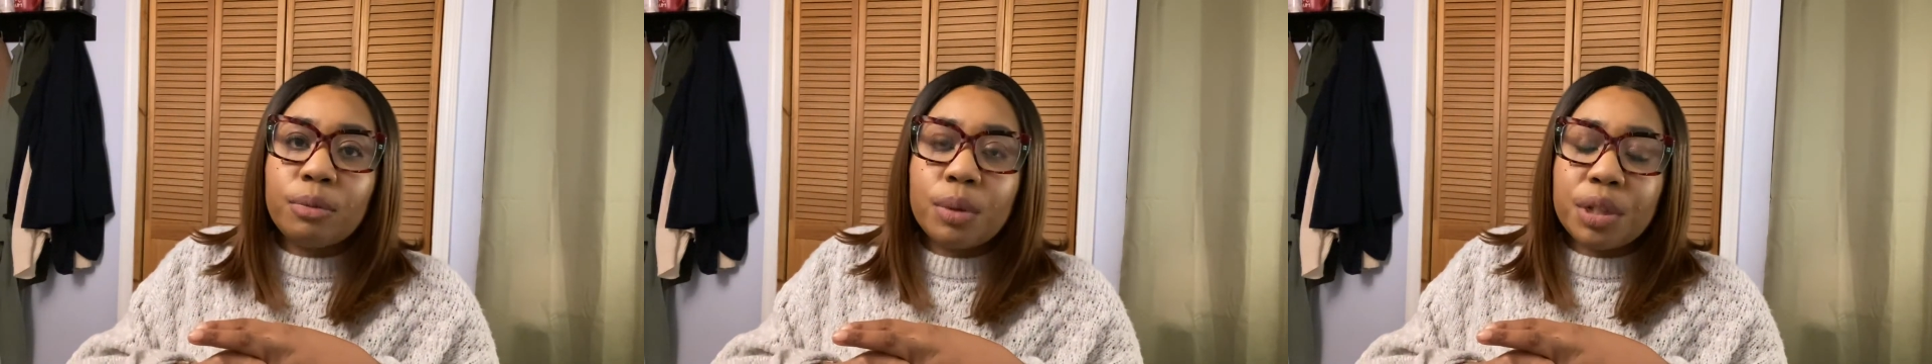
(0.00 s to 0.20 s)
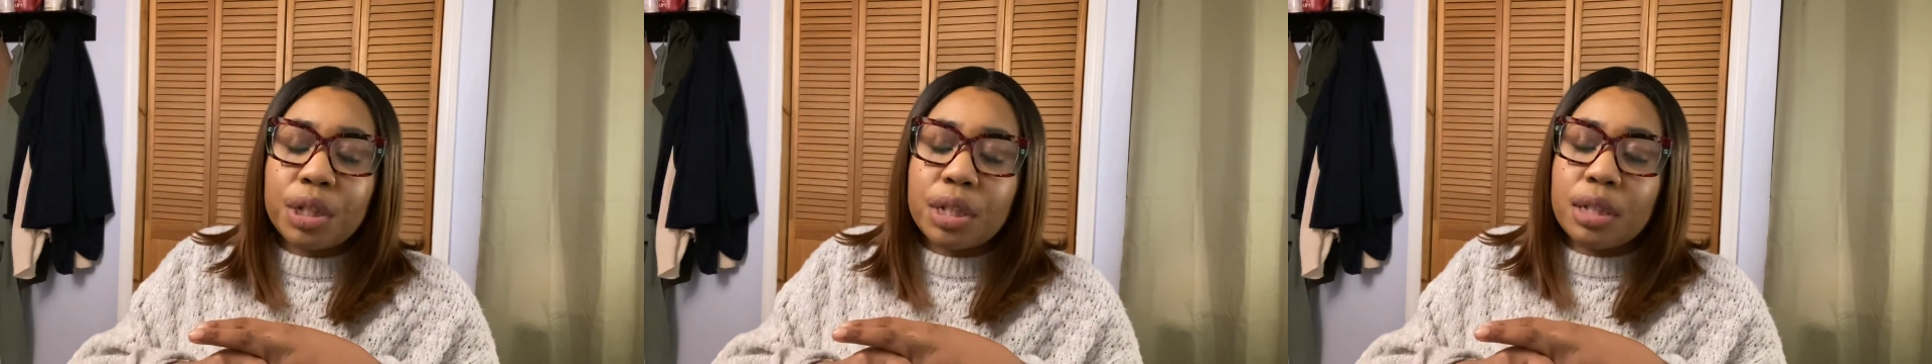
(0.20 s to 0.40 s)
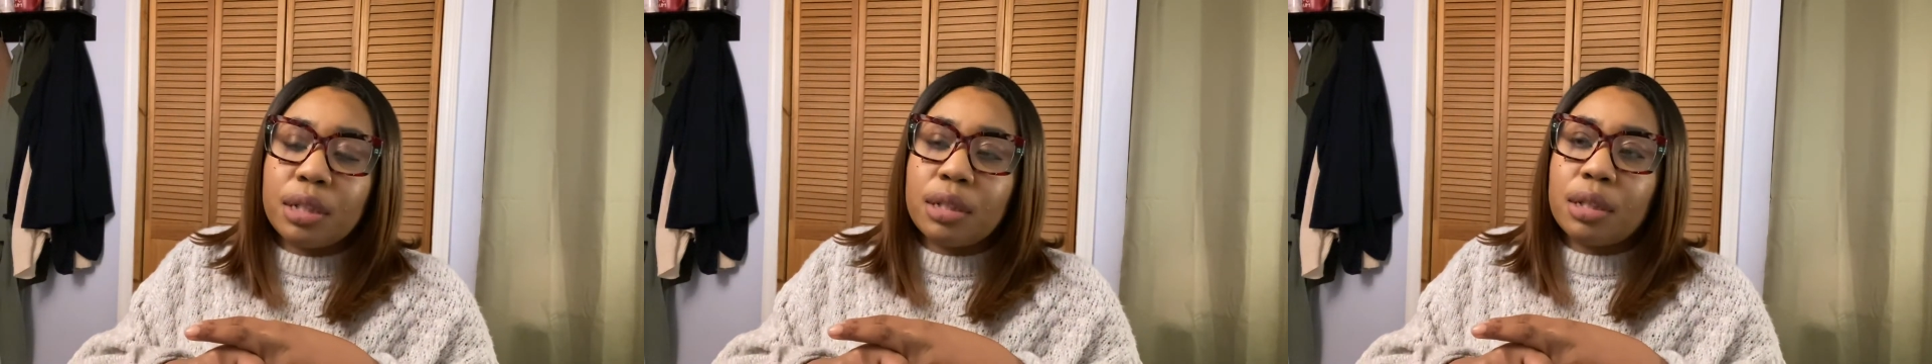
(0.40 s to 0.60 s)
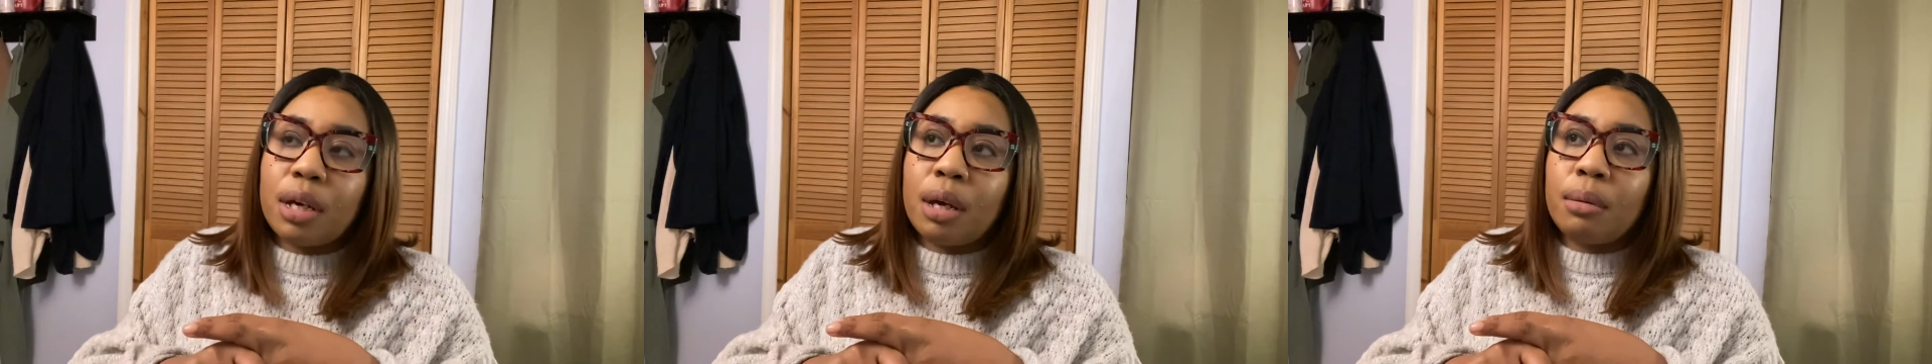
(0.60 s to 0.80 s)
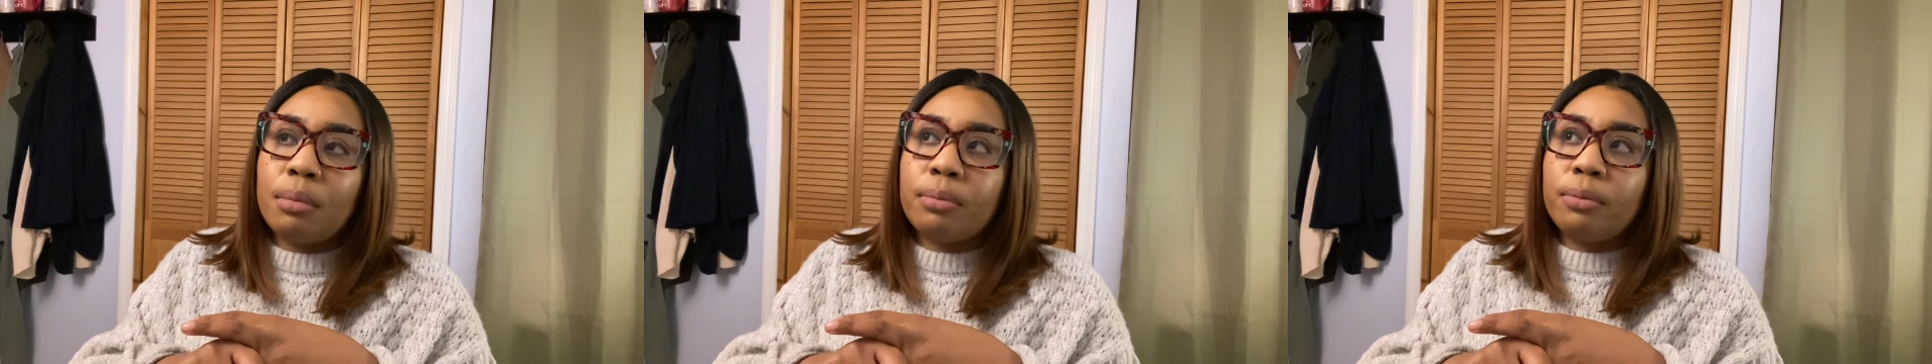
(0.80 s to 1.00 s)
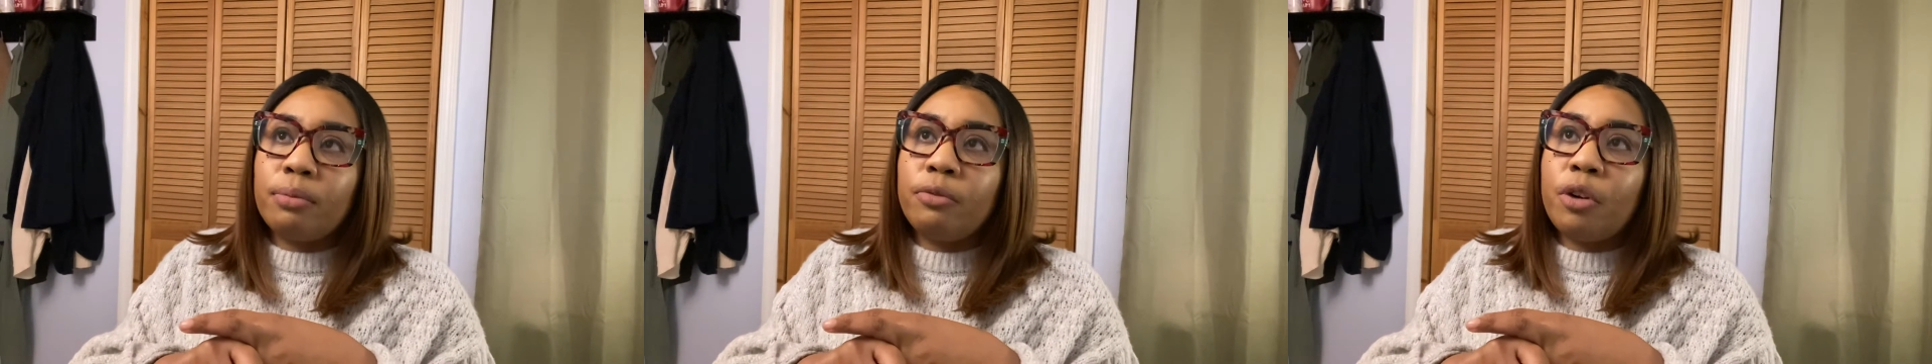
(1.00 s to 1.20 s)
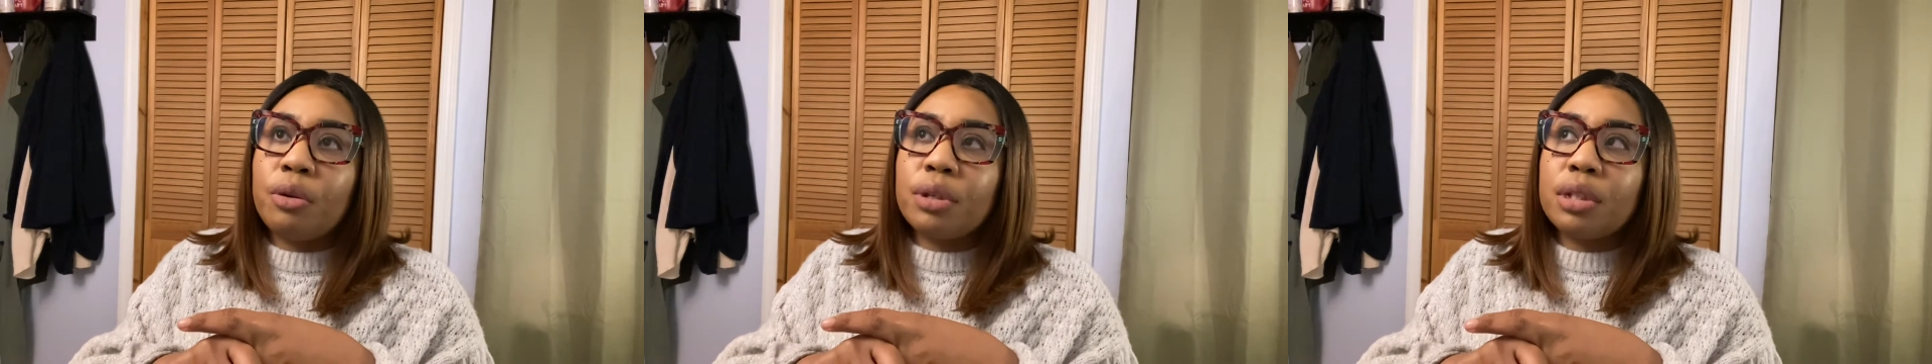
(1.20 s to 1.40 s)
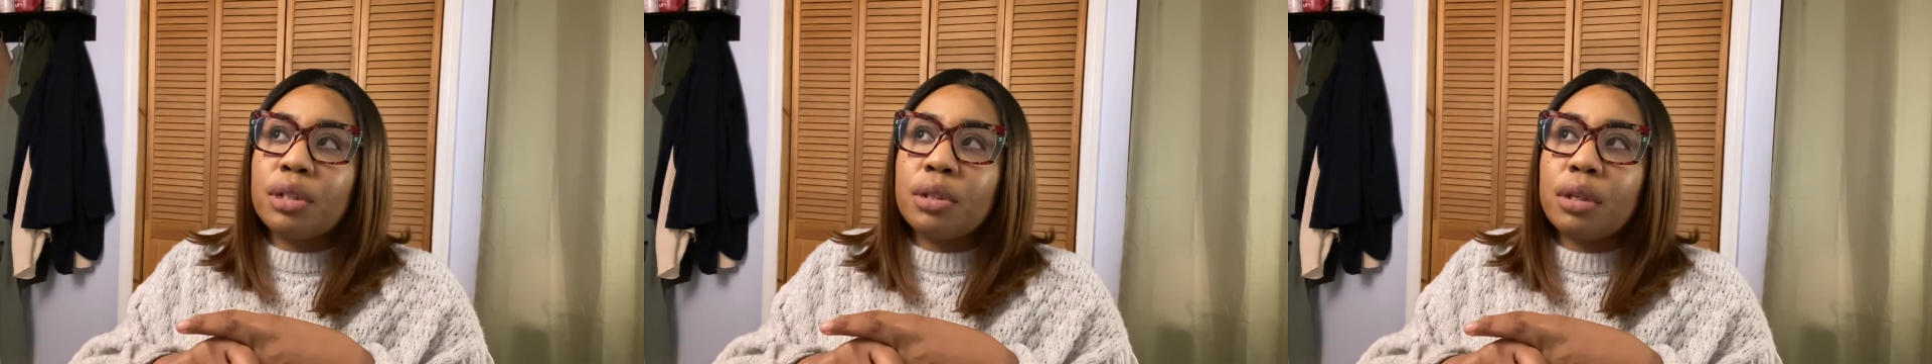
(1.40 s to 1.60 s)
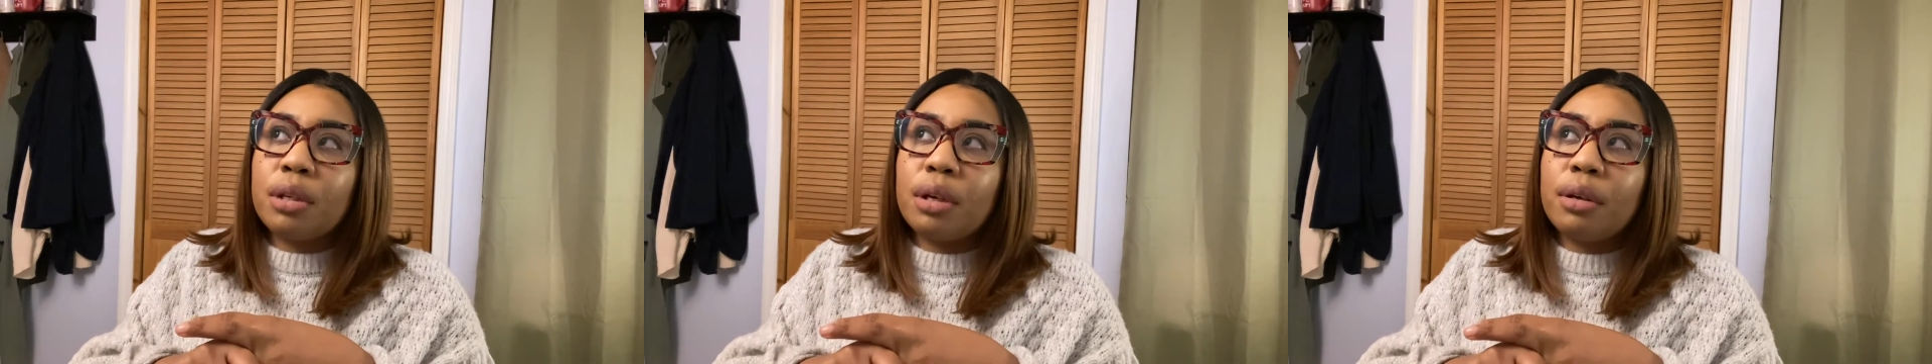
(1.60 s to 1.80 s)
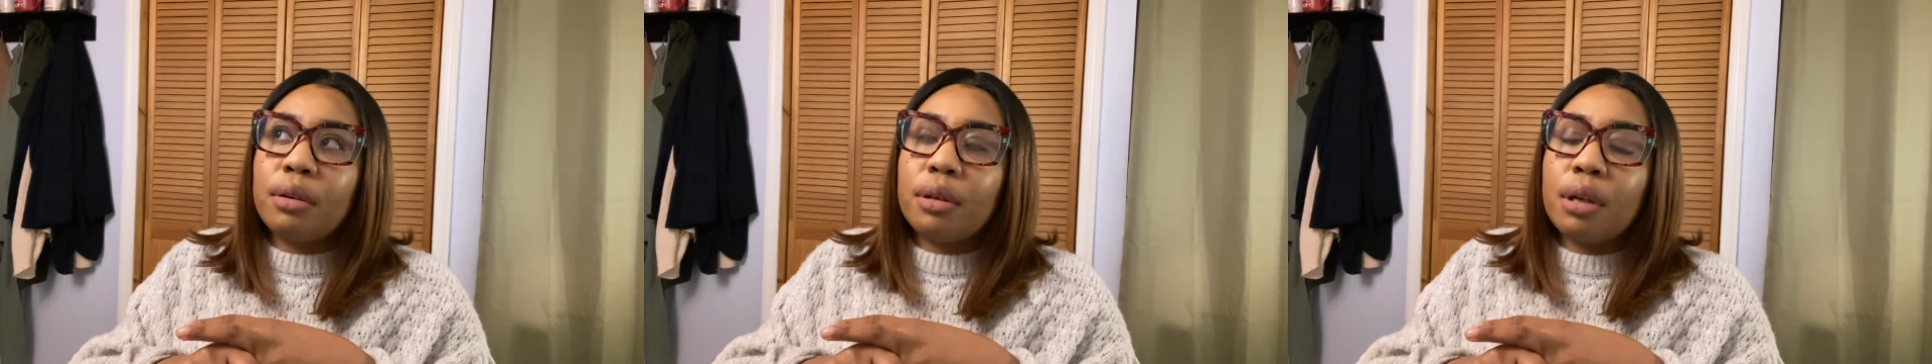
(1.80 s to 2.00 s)
which is um, focuses
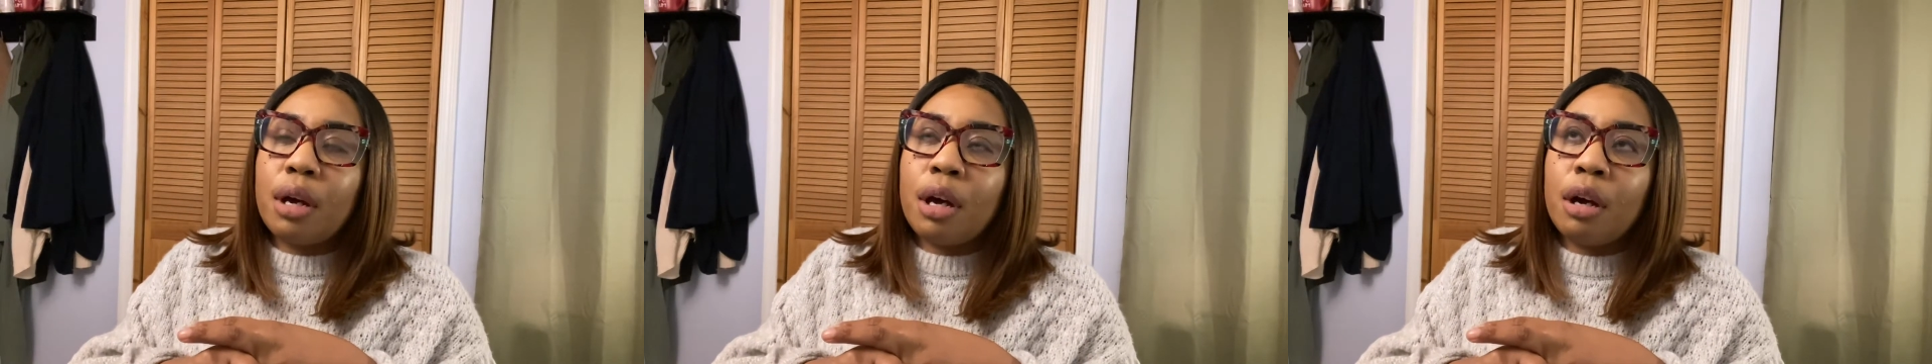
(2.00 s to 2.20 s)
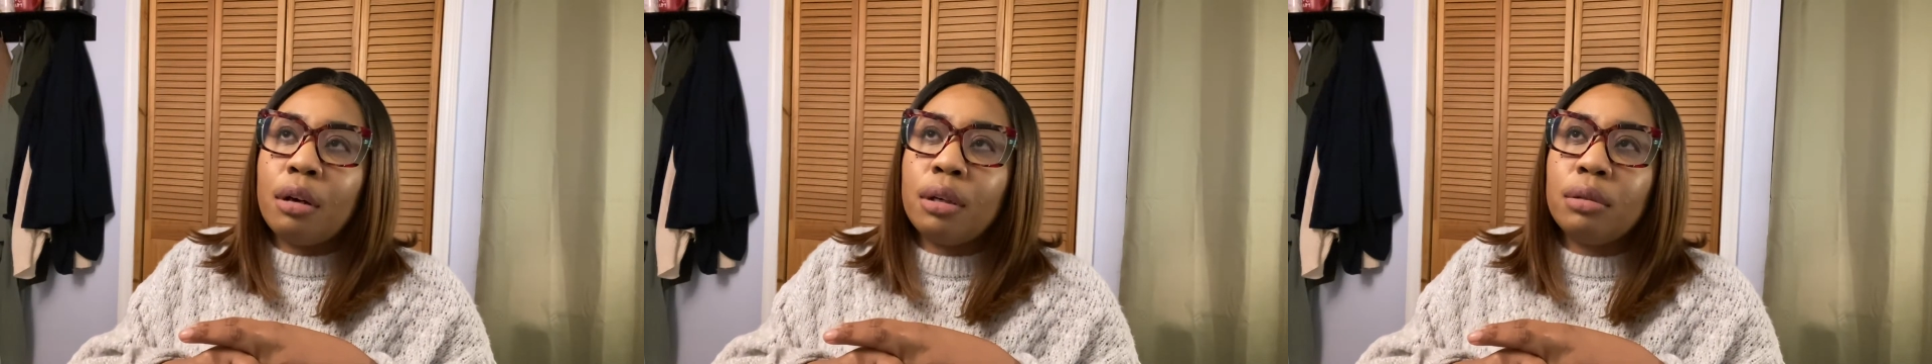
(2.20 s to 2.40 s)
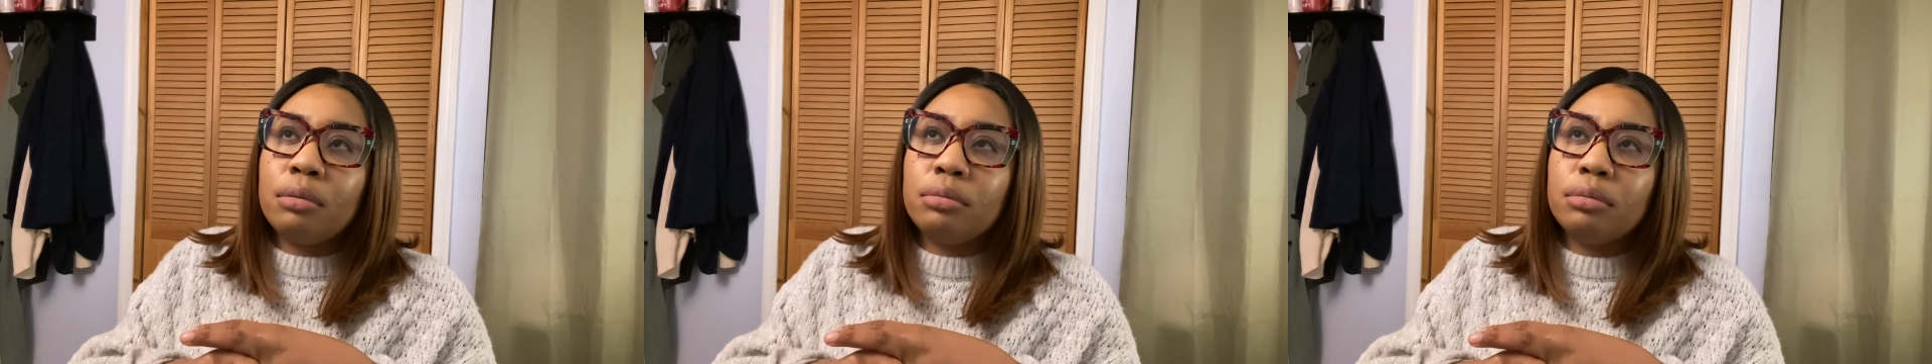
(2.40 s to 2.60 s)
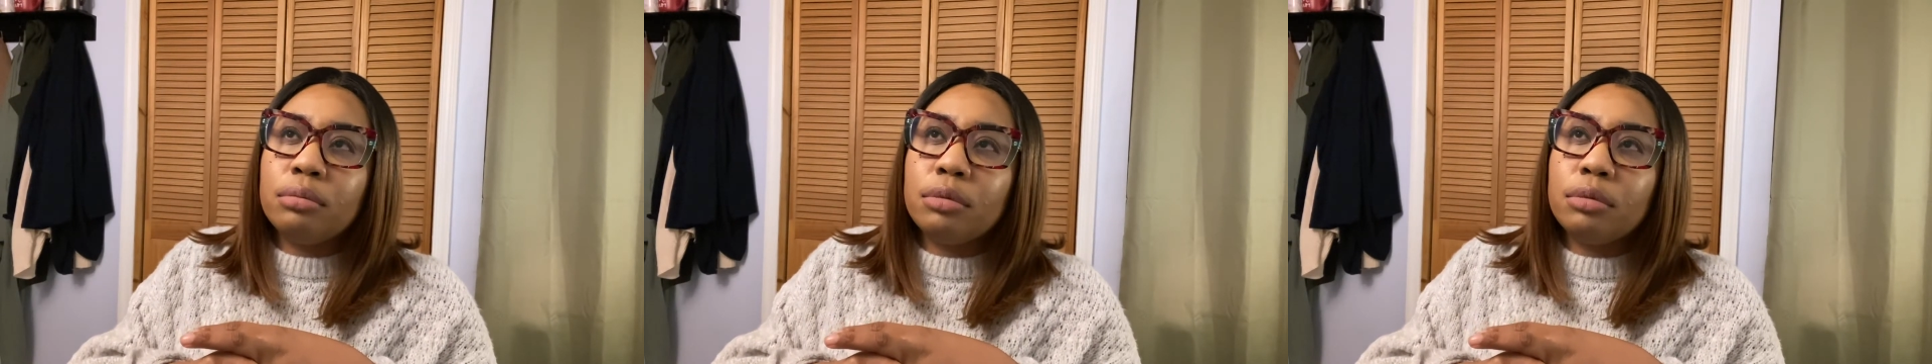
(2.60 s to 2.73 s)
a,